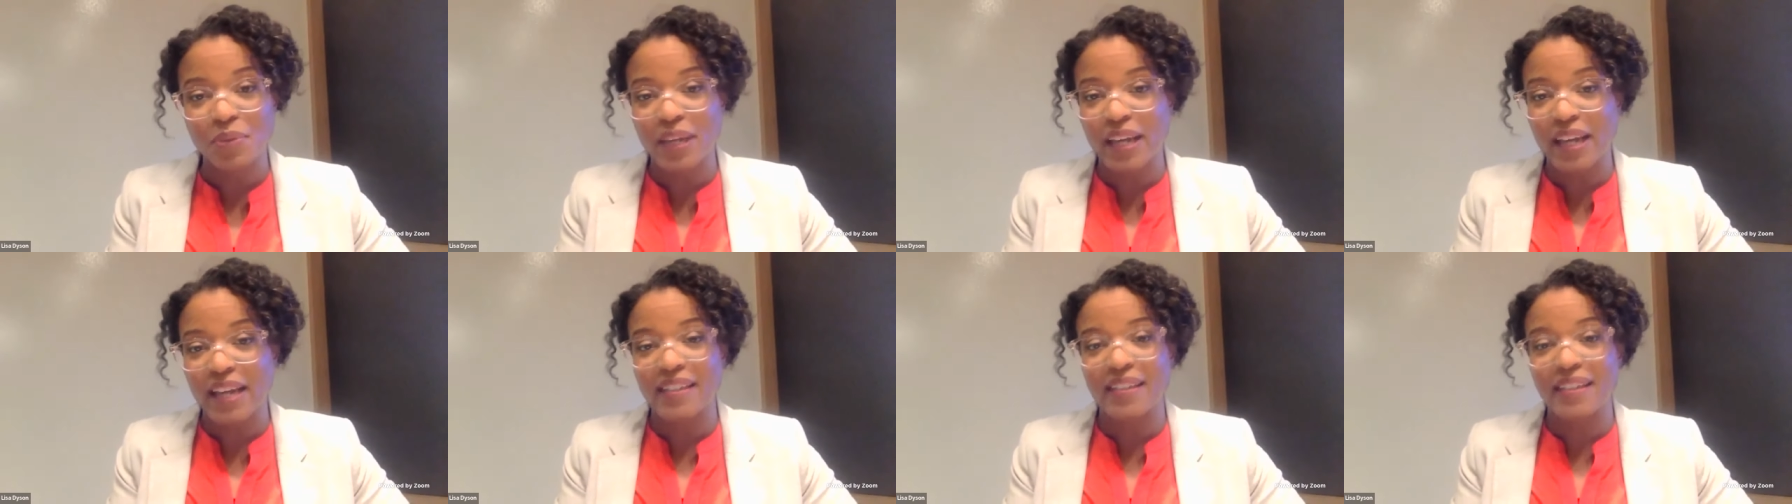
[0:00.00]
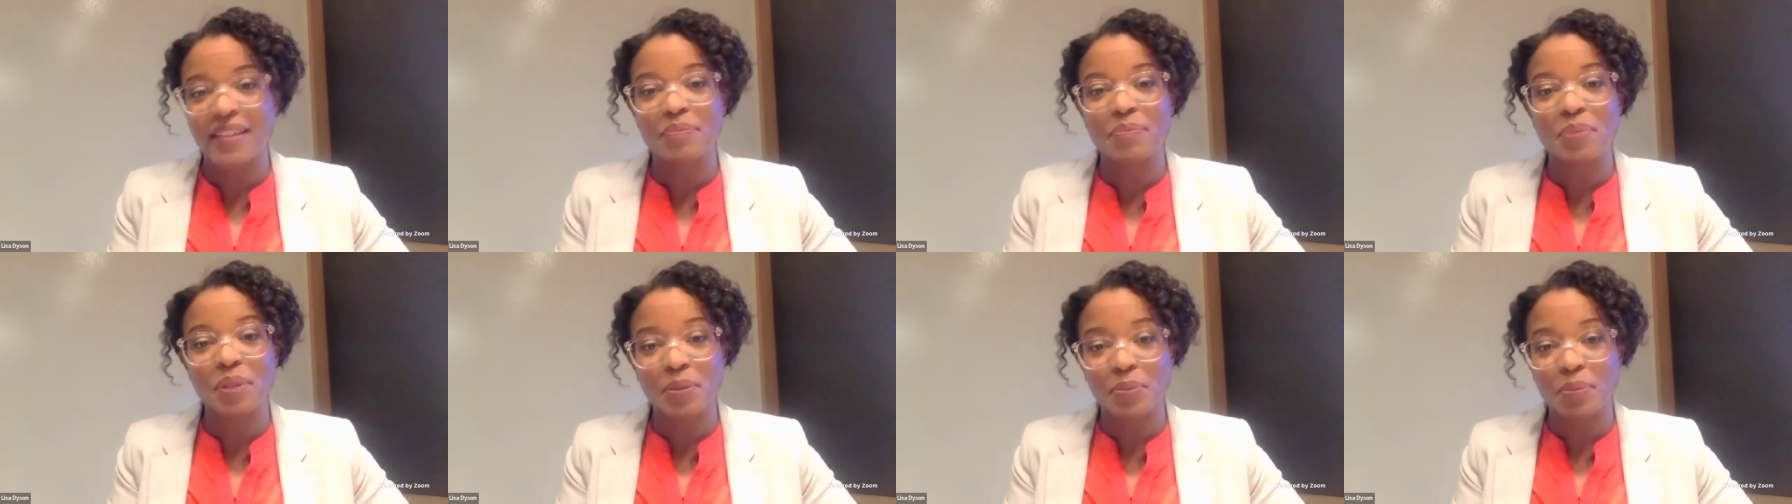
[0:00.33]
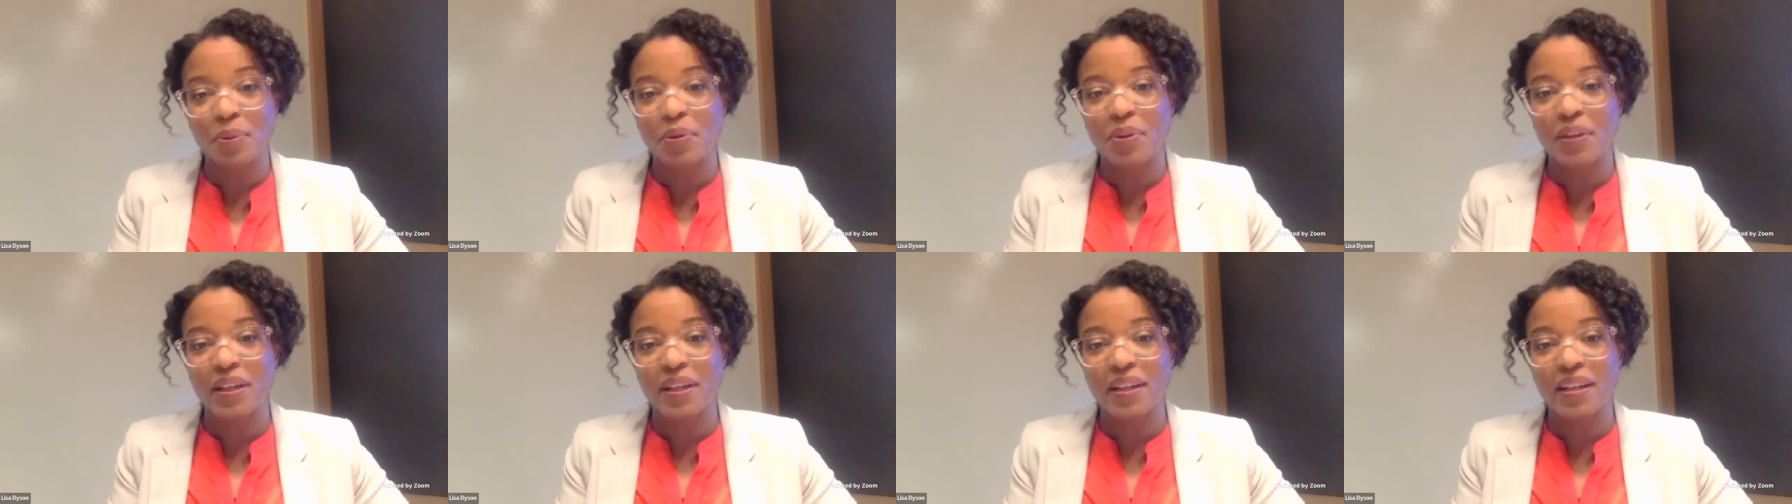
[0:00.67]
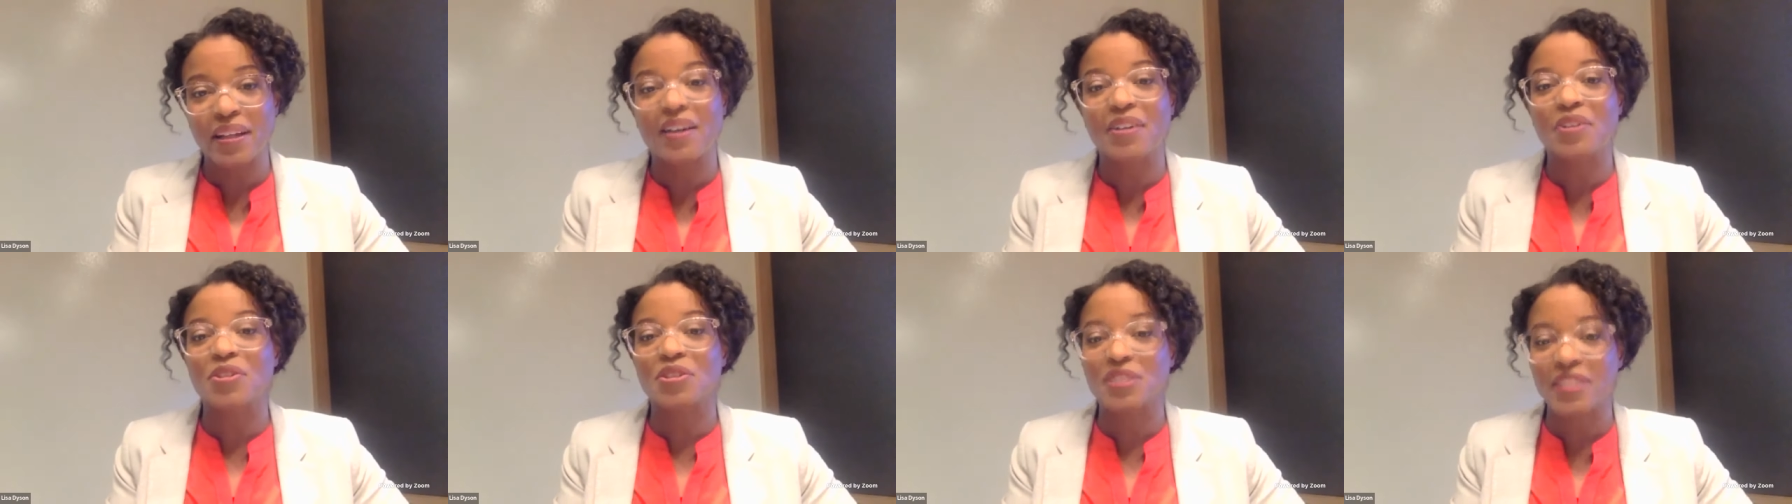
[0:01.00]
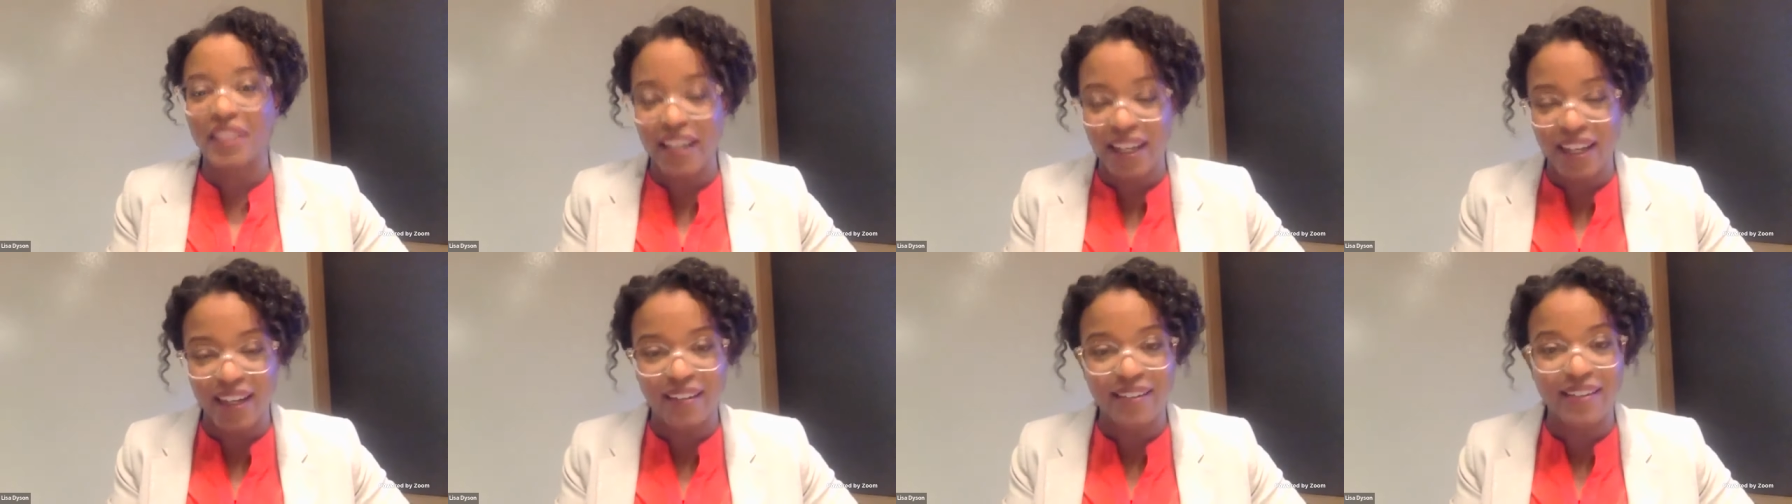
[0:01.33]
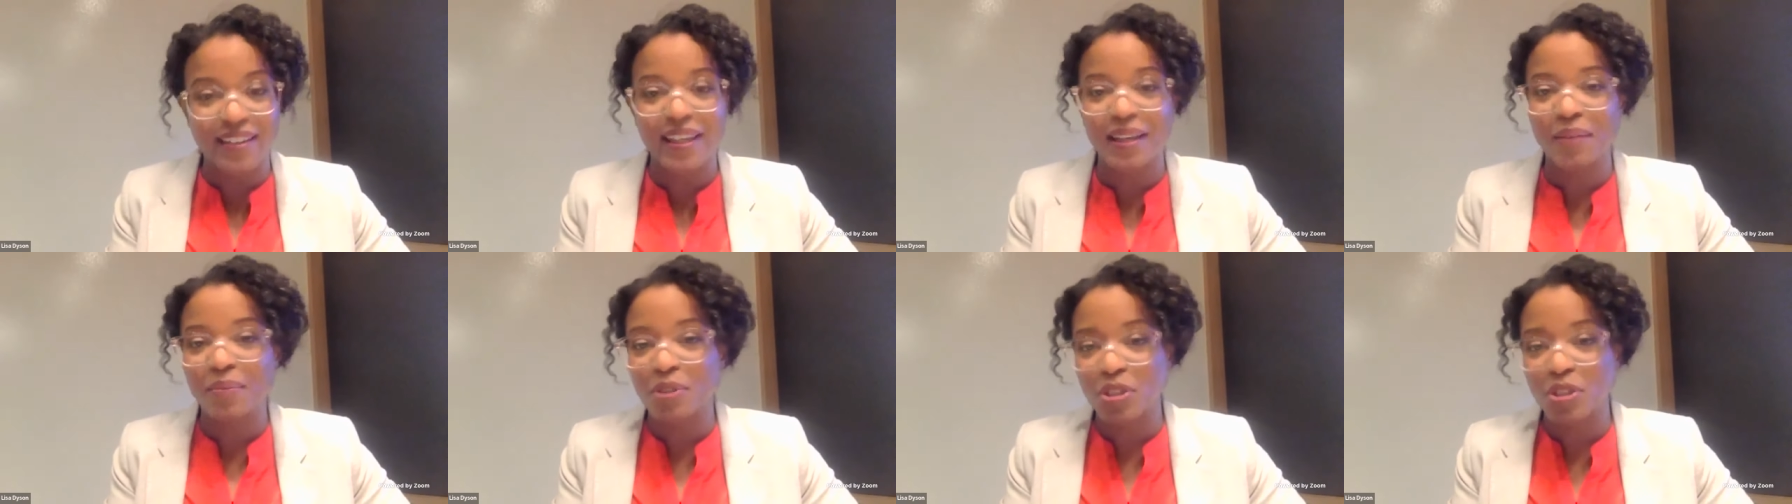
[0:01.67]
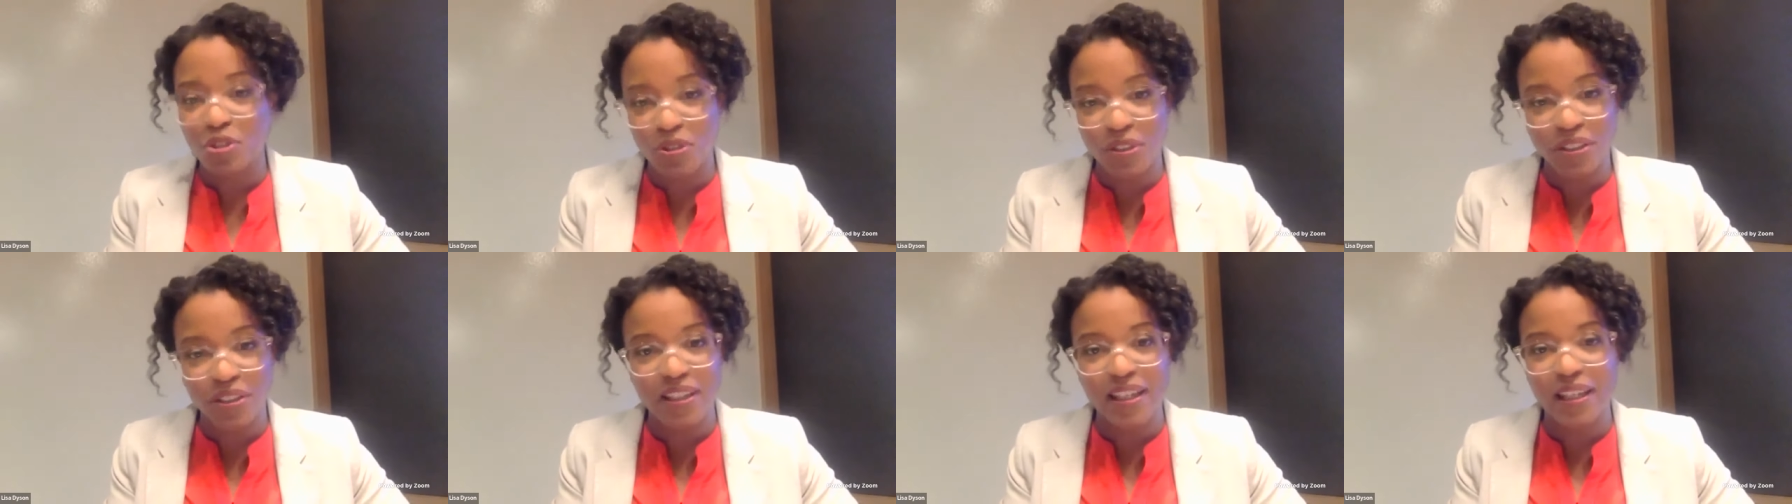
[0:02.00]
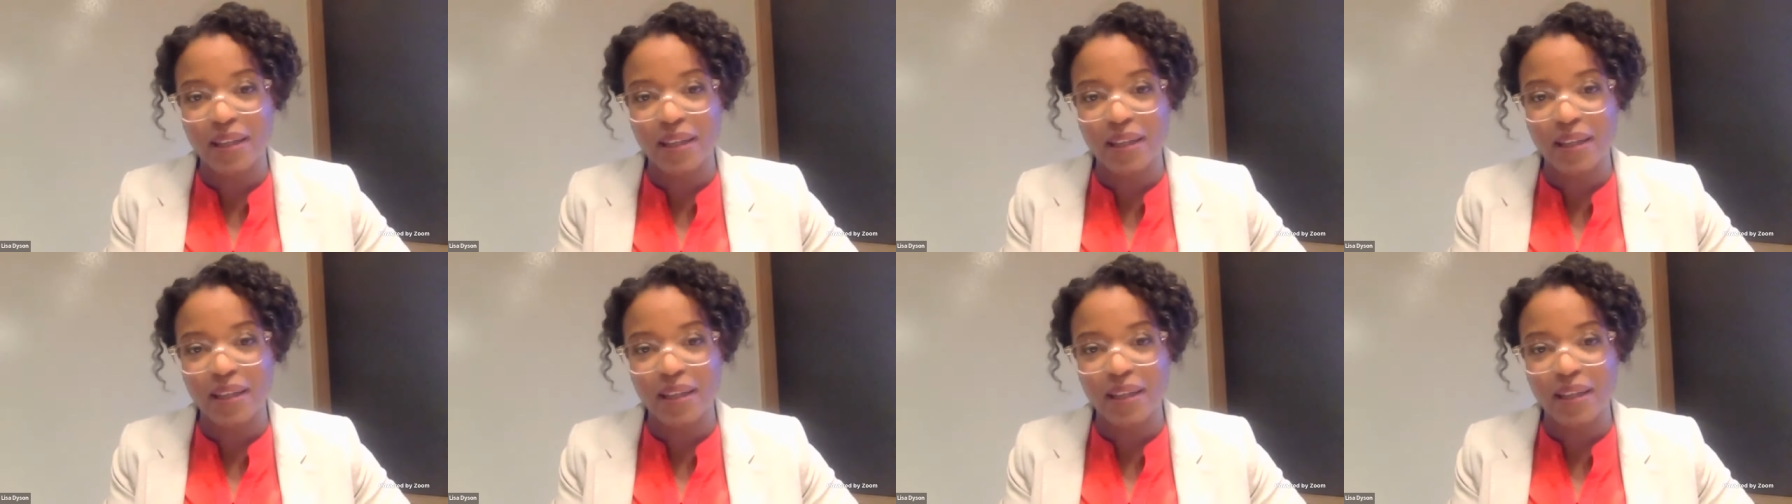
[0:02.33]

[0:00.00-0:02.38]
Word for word: We had to get people that understand chemistry, the